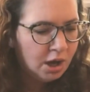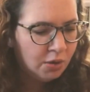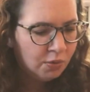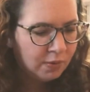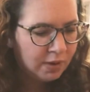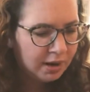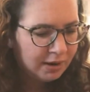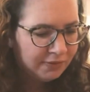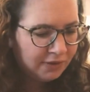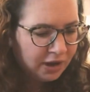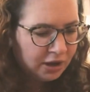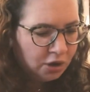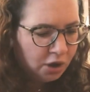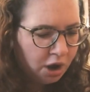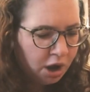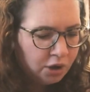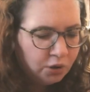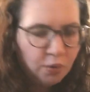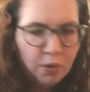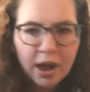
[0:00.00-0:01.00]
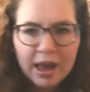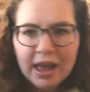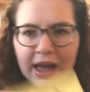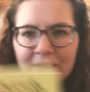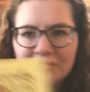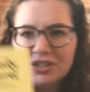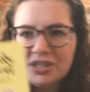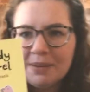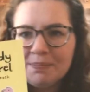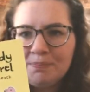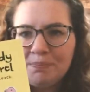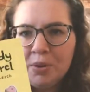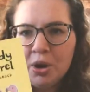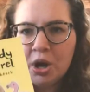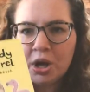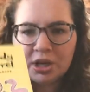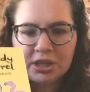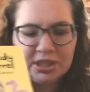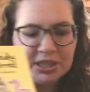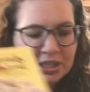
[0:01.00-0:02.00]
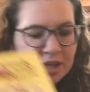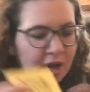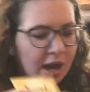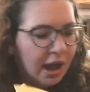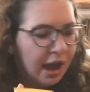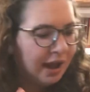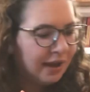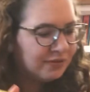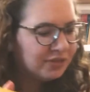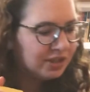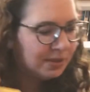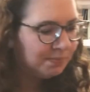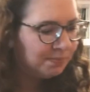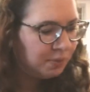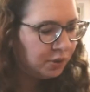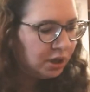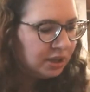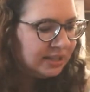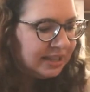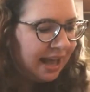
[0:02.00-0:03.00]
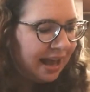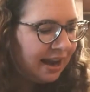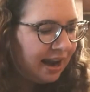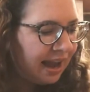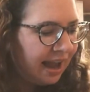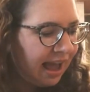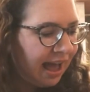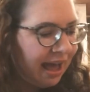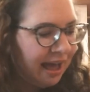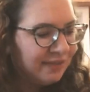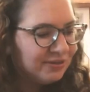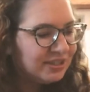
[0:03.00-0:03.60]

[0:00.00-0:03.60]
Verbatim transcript: What have I got? Oh, I have some books. I have some books and I have